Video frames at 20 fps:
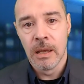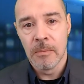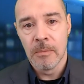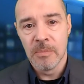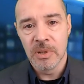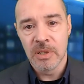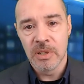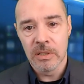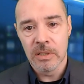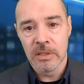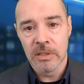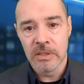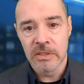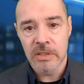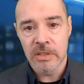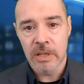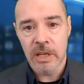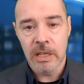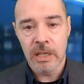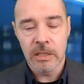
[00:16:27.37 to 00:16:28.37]

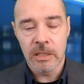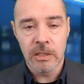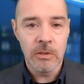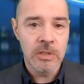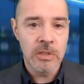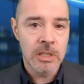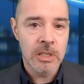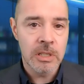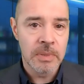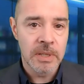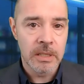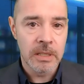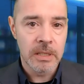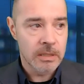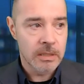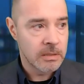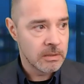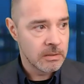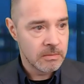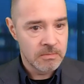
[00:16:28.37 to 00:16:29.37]
Because it used to be that
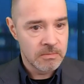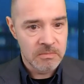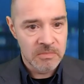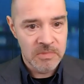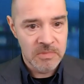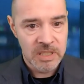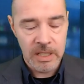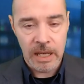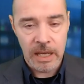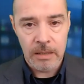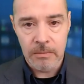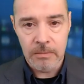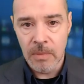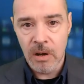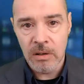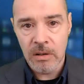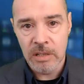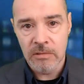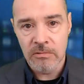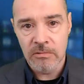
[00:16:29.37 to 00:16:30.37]
to get
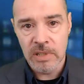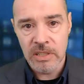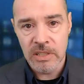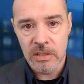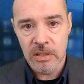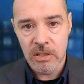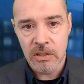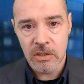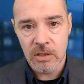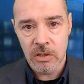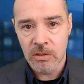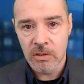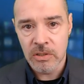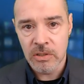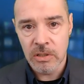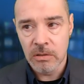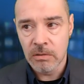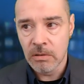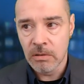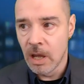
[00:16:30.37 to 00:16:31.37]
market research cost
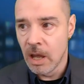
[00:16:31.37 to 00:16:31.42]
you